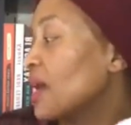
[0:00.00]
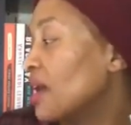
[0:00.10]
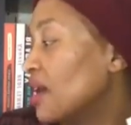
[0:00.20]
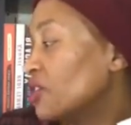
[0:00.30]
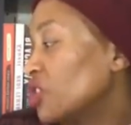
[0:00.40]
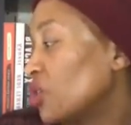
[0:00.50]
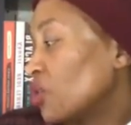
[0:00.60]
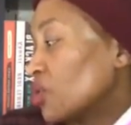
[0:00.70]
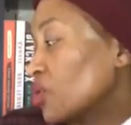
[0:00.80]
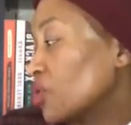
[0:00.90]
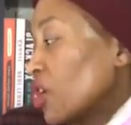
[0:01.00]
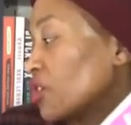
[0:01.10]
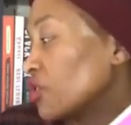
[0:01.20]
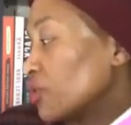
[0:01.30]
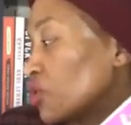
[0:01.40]
She also
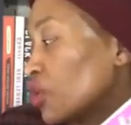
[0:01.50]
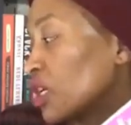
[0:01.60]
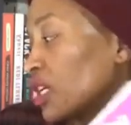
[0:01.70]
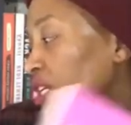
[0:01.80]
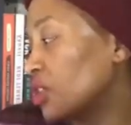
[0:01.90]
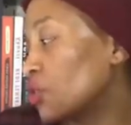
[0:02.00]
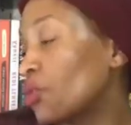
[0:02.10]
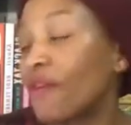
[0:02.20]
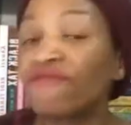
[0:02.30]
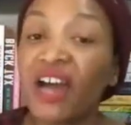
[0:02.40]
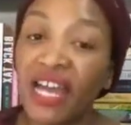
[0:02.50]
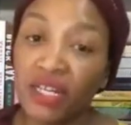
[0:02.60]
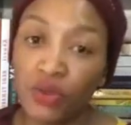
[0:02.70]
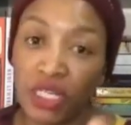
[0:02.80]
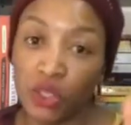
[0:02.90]
contributes regularly to
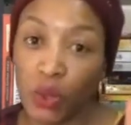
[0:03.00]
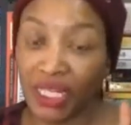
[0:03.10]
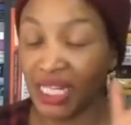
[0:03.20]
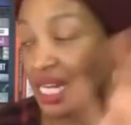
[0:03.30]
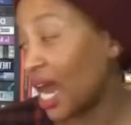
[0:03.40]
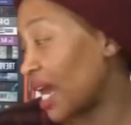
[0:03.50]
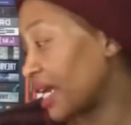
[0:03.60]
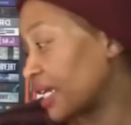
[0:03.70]
Refinery 29